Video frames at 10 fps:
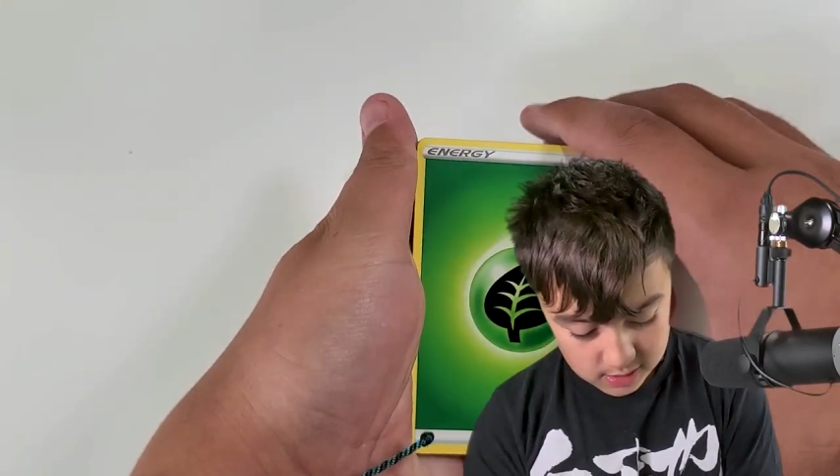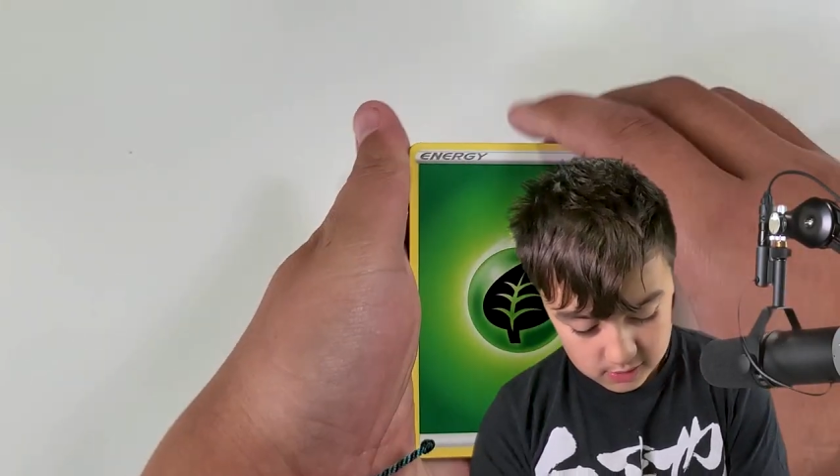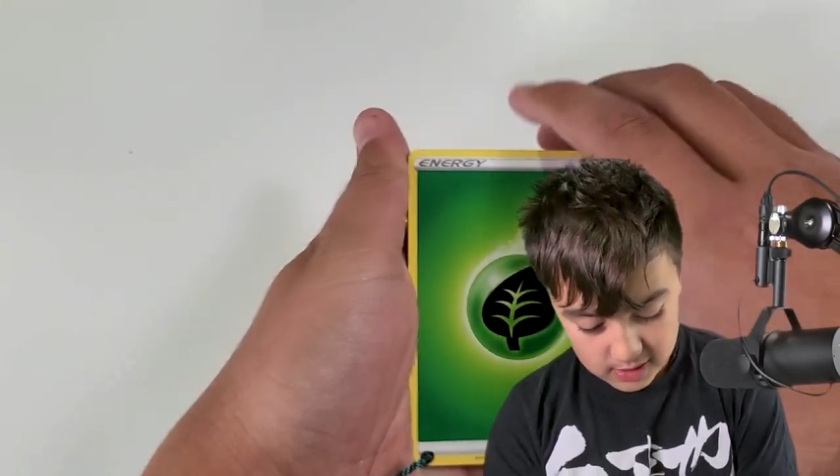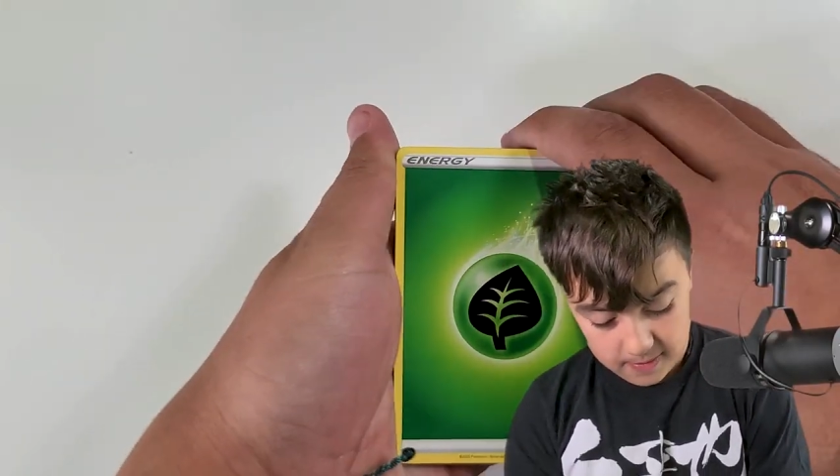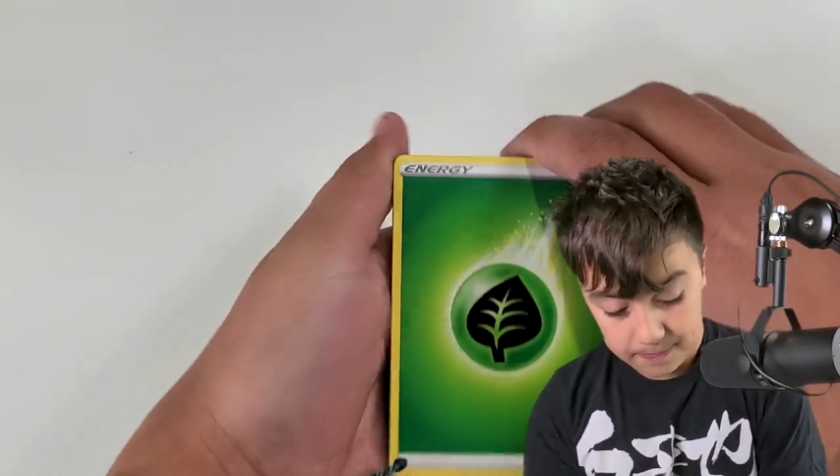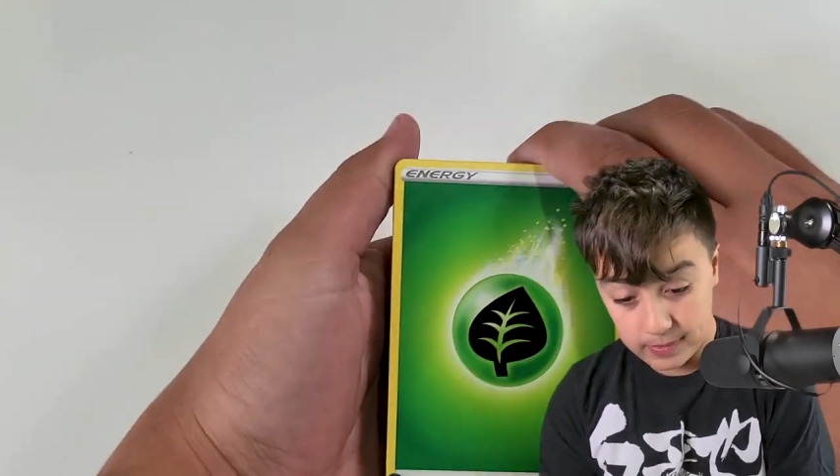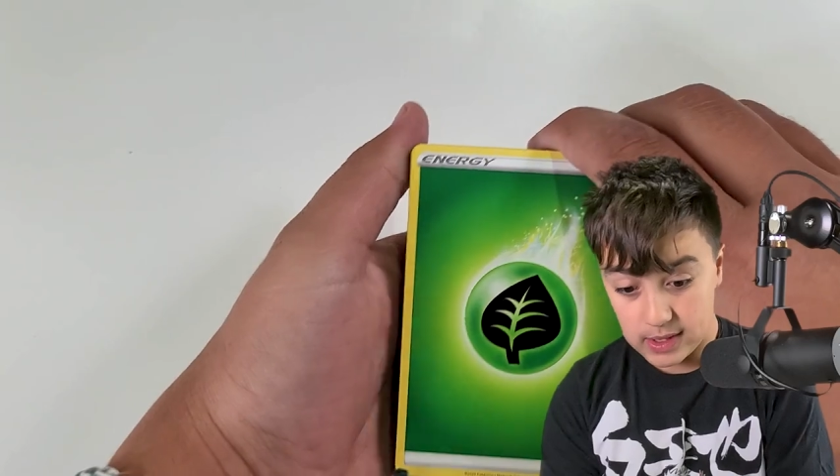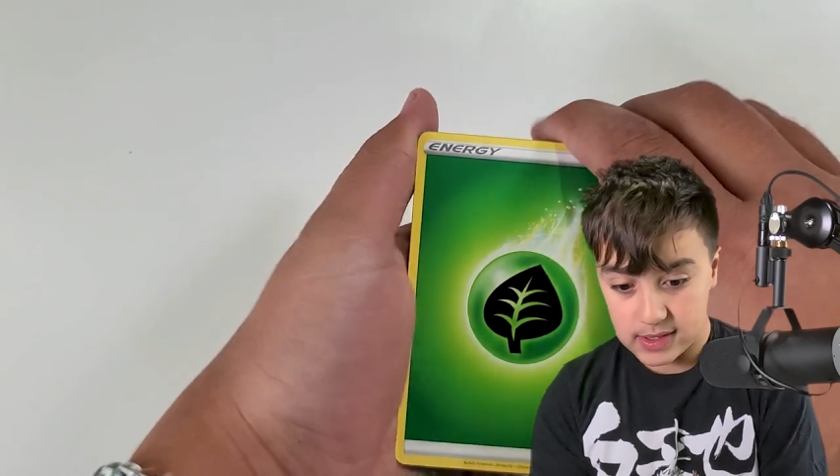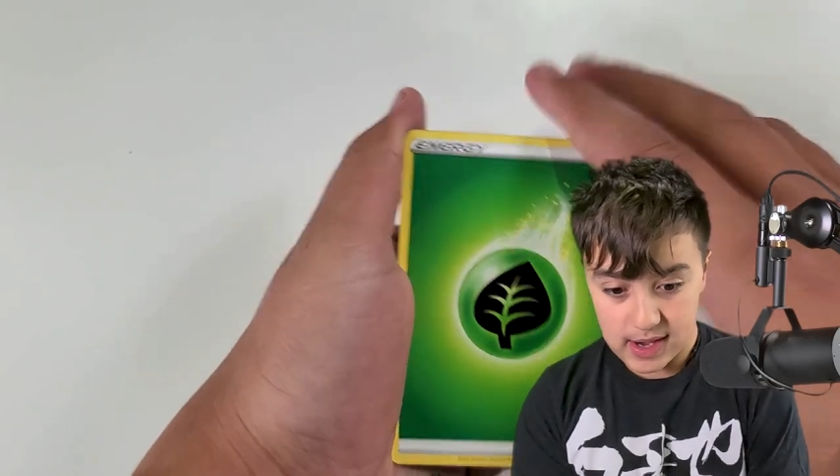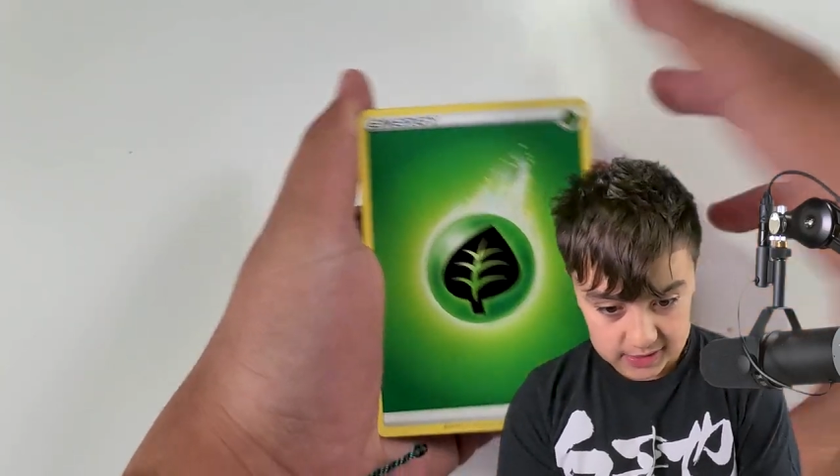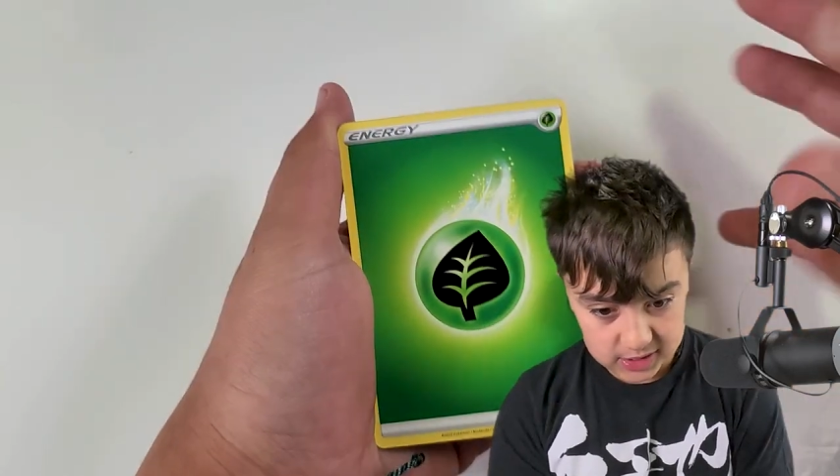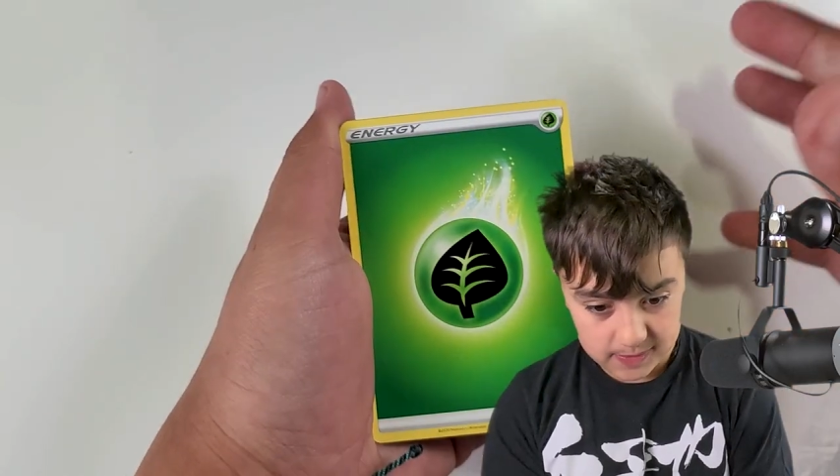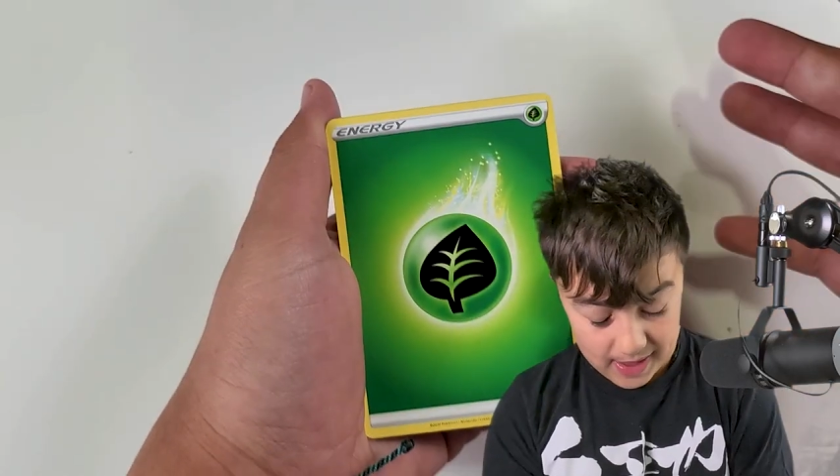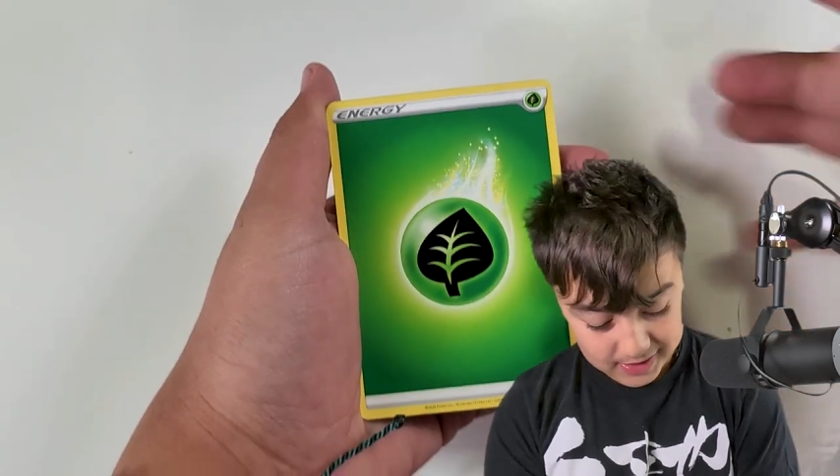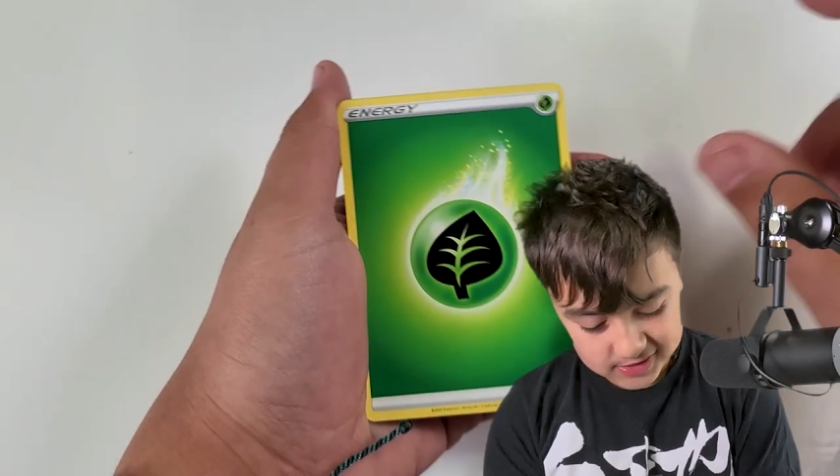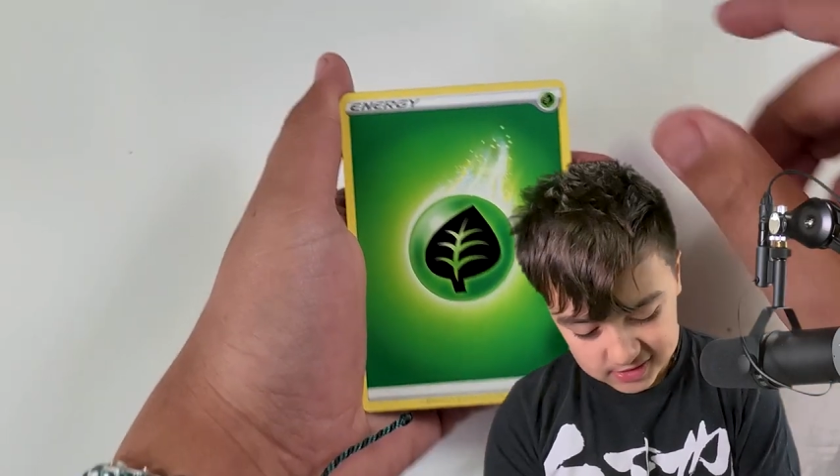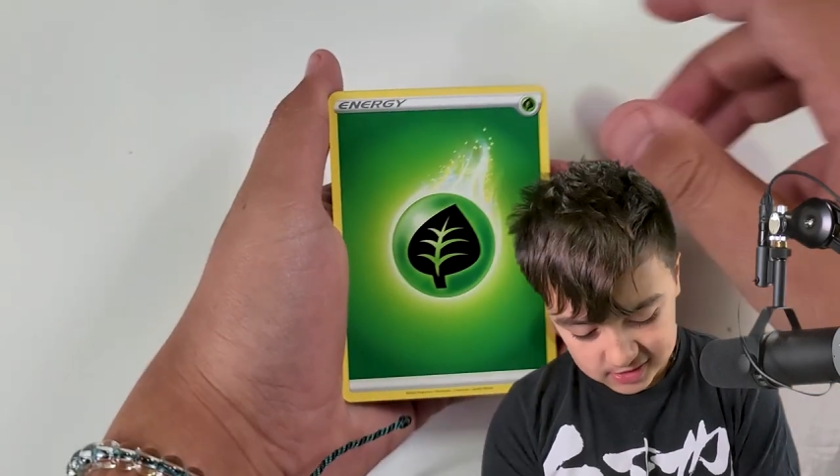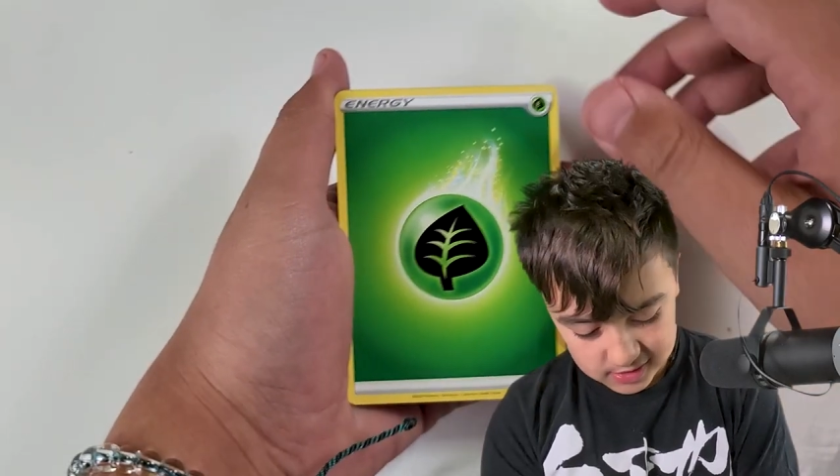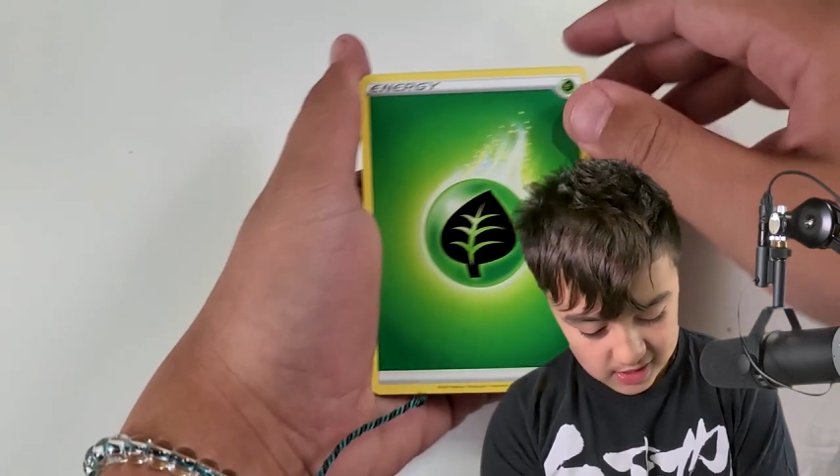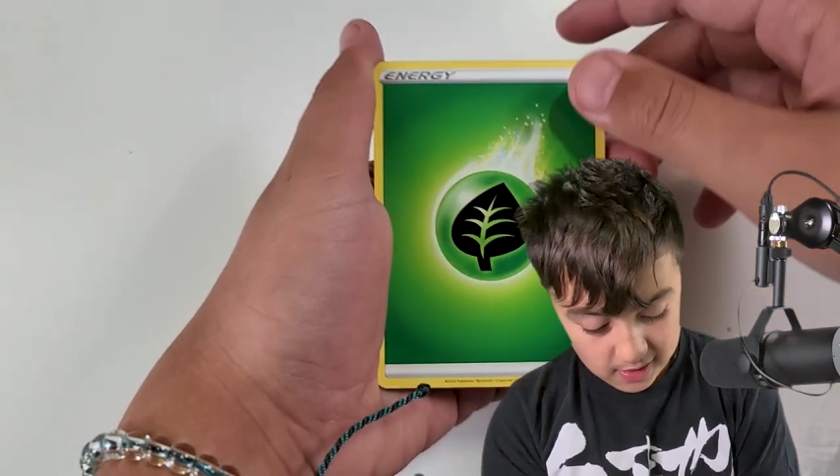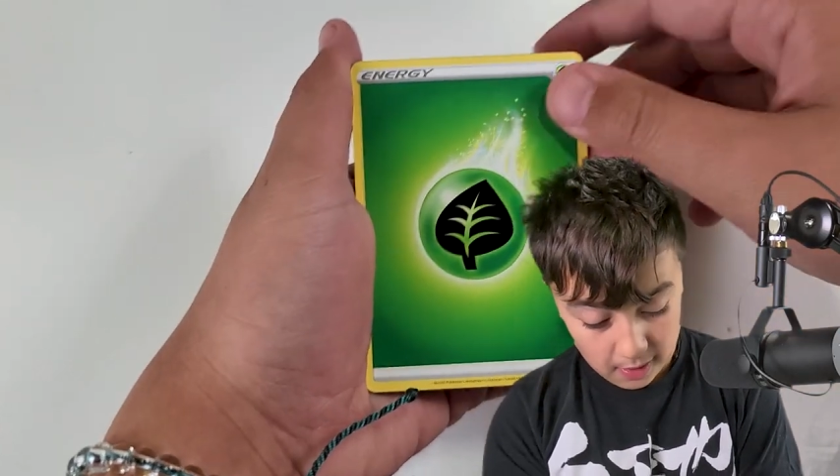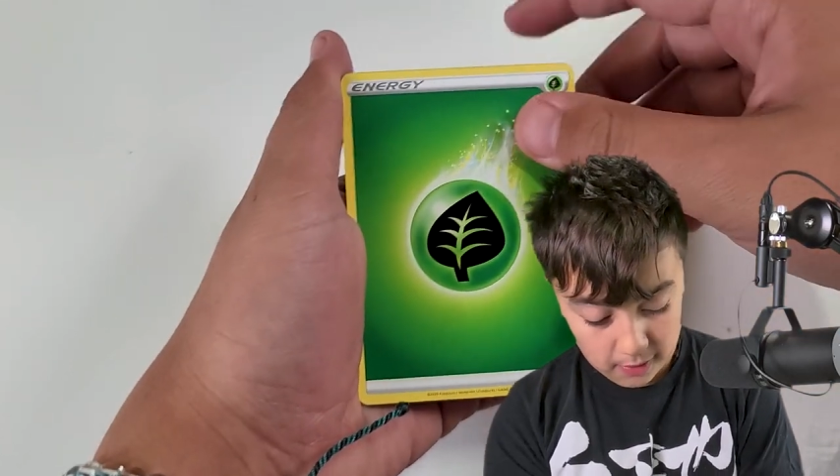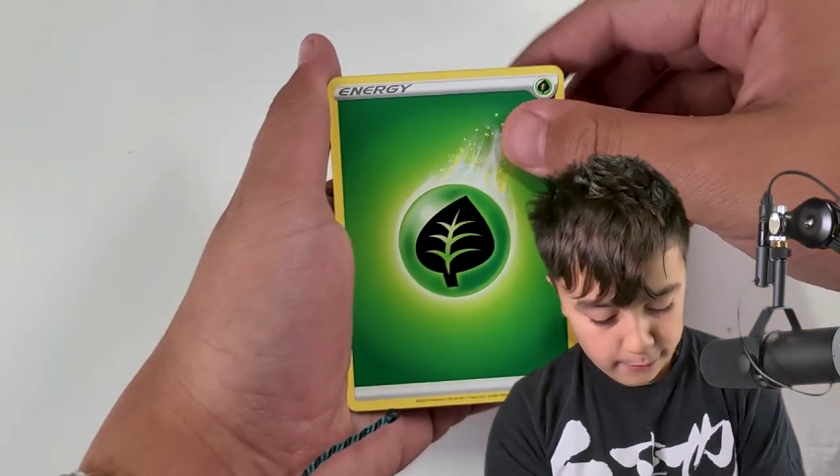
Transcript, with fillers: Okay, now to the packs. Okay.